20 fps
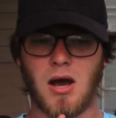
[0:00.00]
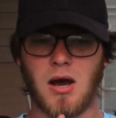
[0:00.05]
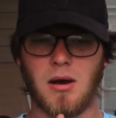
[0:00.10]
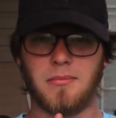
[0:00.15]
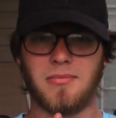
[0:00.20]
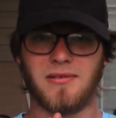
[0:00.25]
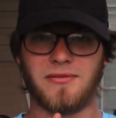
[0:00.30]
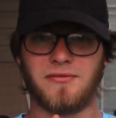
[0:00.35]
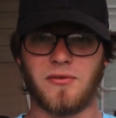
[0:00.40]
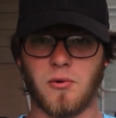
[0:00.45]

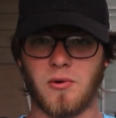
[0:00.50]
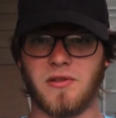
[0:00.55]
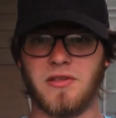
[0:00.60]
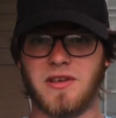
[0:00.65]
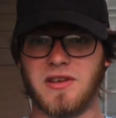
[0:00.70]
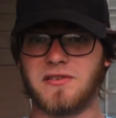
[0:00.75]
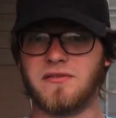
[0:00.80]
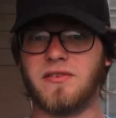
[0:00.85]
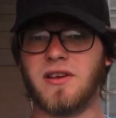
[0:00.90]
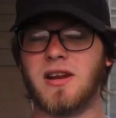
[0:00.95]
before
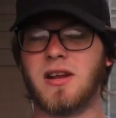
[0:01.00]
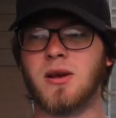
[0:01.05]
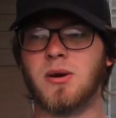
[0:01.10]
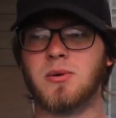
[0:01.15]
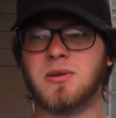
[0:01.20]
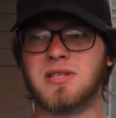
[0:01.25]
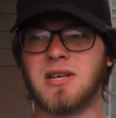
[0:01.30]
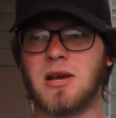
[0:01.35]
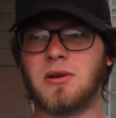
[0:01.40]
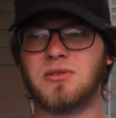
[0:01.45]
this video
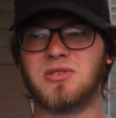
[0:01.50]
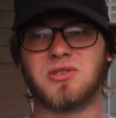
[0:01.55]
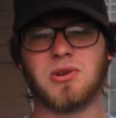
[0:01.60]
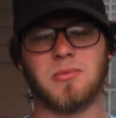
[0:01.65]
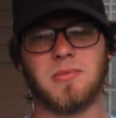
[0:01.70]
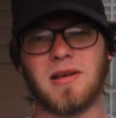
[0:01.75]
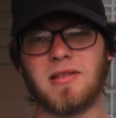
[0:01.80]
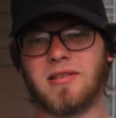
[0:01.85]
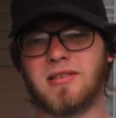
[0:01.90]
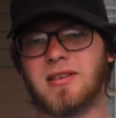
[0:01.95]
is out, so
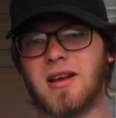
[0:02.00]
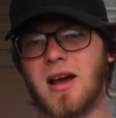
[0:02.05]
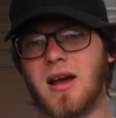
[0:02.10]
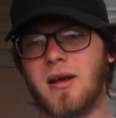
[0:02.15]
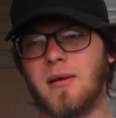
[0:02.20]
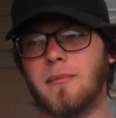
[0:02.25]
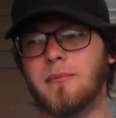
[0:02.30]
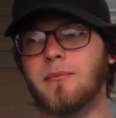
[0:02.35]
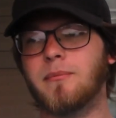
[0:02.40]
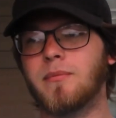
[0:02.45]
by the
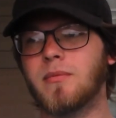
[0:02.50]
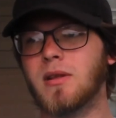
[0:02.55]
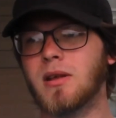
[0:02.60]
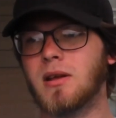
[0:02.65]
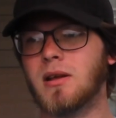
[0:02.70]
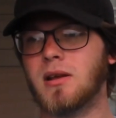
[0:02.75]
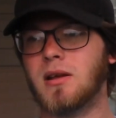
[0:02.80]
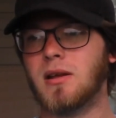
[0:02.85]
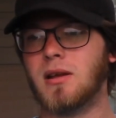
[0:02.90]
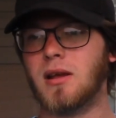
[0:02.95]
time,
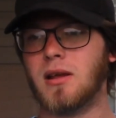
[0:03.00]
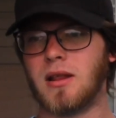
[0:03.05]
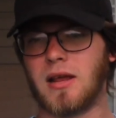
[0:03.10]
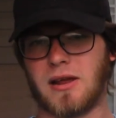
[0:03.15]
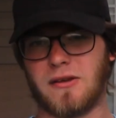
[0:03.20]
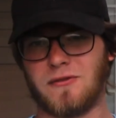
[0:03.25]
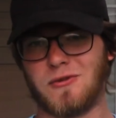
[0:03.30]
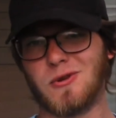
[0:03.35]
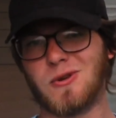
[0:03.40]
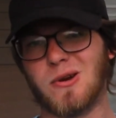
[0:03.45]
like,
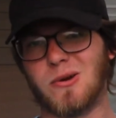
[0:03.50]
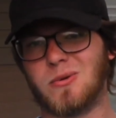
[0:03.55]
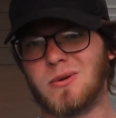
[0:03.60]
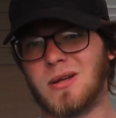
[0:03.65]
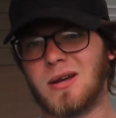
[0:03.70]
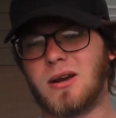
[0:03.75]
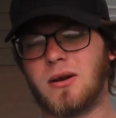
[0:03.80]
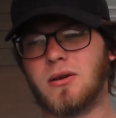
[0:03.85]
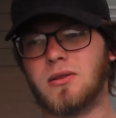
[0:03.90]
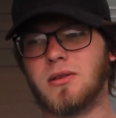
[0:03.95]
if you go
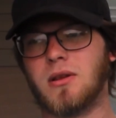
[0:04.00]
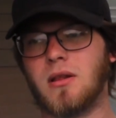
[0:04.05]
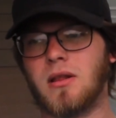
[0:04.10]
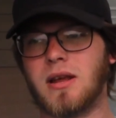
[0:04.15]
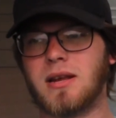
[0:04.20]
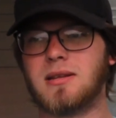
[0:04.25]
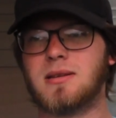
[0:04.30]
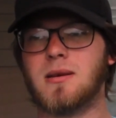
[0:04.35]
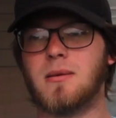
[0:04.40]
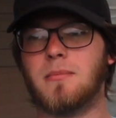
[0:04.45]
click on the
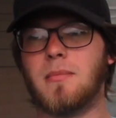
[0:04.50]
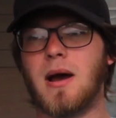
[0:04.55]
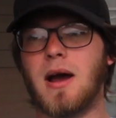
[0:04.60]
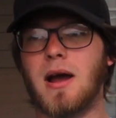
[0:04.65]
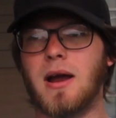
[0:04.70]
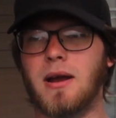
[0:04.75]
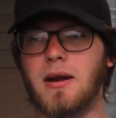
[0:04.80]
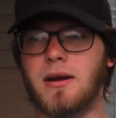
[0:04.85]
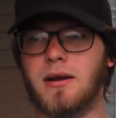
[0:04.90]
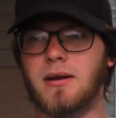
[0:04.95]
link to
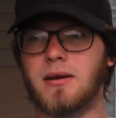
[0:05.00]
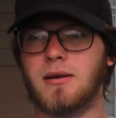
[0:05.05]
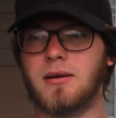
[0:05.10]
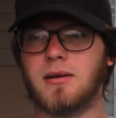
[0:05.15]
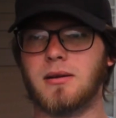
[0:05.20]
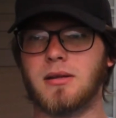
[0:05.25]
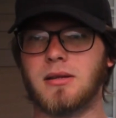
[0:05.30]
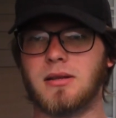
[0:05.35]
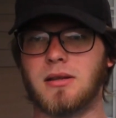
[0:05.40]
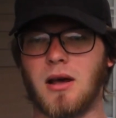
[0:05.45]

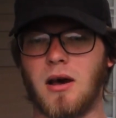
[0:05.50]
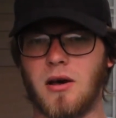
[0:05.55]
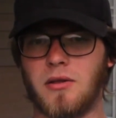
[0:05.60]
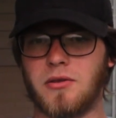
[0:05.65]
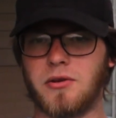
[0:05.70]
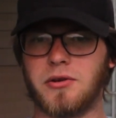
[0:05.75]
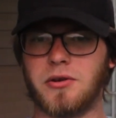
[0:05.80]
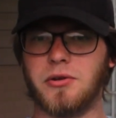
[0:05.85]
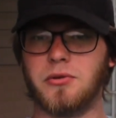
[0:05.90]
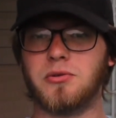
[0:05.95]
the
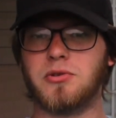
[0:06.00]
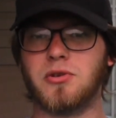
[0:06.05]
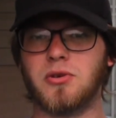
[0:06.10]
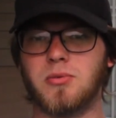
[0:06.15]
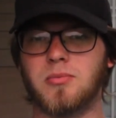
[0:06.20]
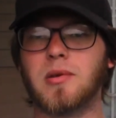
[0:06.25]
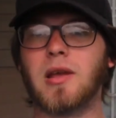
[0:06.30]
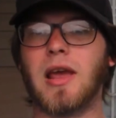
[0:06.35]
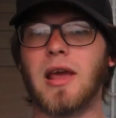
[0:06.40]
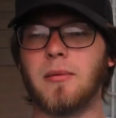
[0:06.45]
other
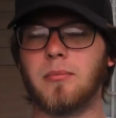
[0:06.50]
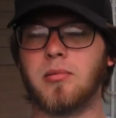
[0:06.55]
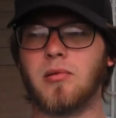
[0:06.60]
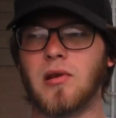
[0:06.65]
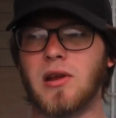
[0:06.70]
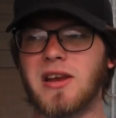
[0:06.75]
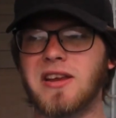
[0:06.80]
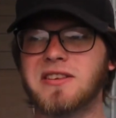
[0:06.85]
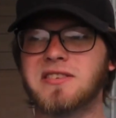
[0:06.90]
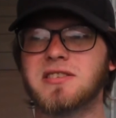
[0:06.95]
YouTube, King
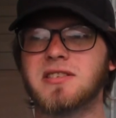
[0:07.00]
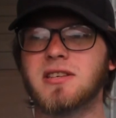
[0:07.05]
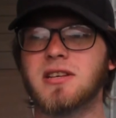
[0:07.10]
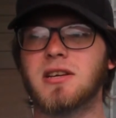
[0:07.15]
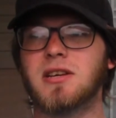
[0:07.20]
Plays,